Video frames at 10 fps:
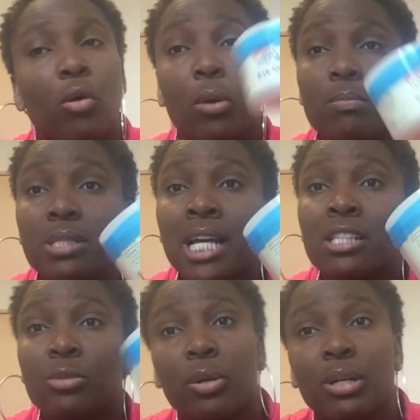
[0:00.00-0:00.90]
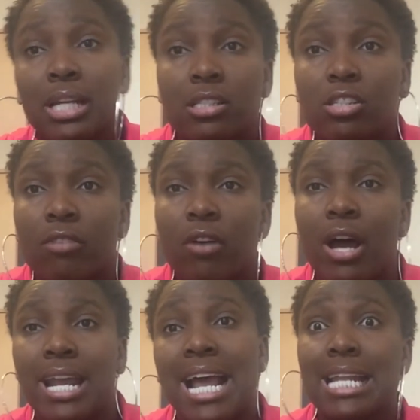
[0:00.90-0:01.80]
for a website so I could get stuff
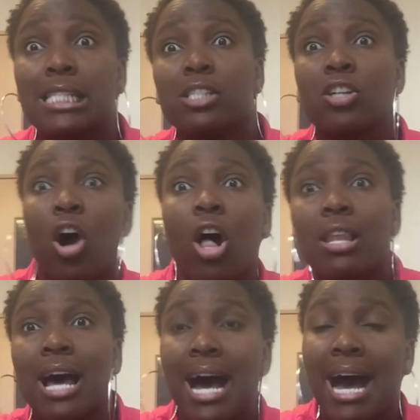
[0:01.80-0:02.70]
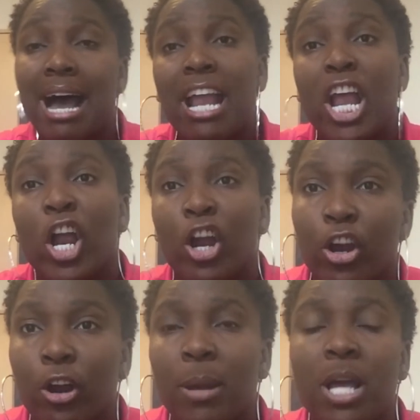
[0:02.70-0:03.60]
on Alice Call
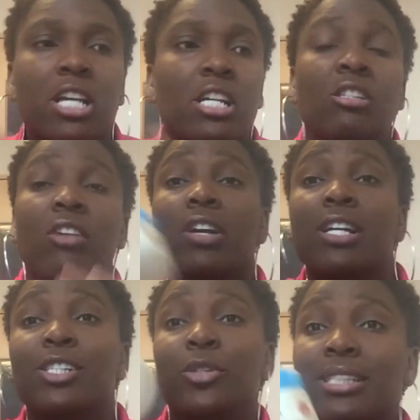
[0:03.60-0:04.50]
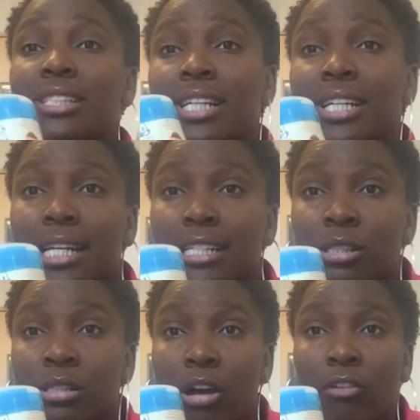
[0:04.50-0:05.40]
iHerb. So if you're interested in getting
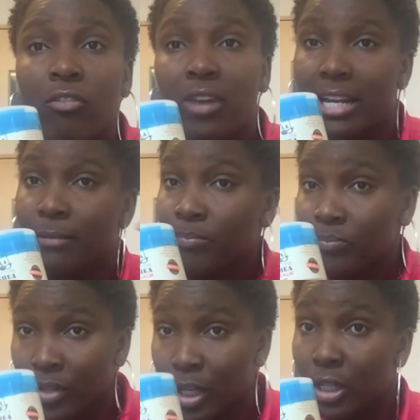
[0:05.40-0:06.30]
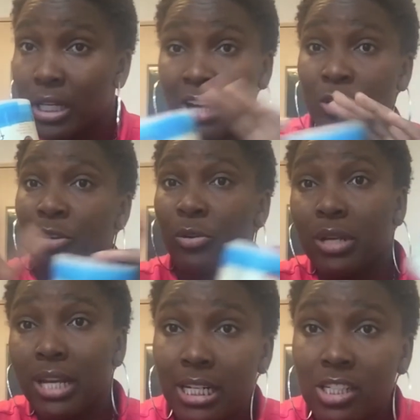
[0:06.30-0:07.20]
stuff like and you're
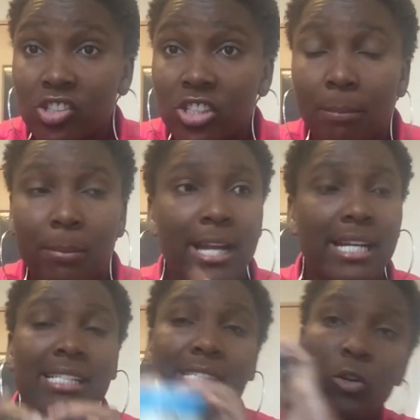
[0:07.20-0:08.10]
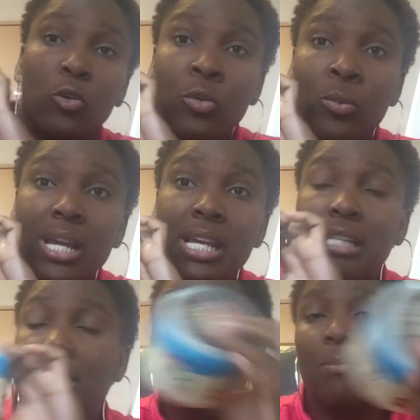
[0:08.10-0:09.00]
located in Japan, it's a good
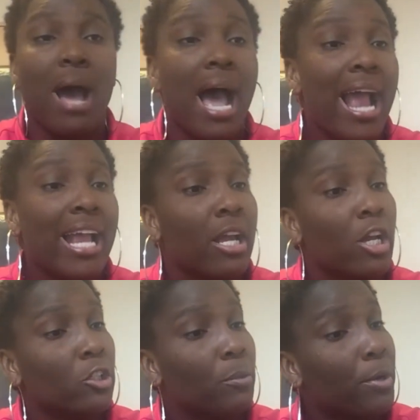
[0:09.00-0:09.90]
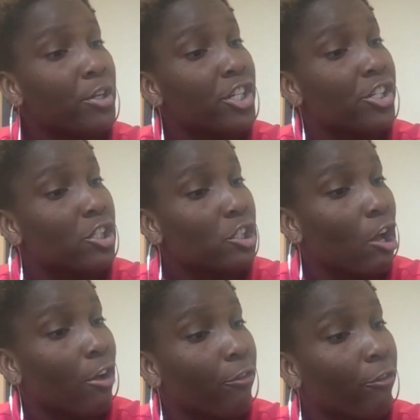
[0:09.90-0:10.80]
way to buy, to purchase
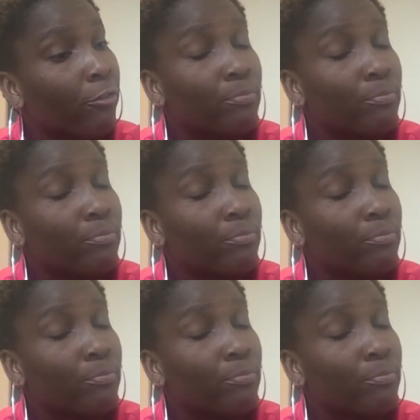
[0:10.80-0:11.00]
stuff,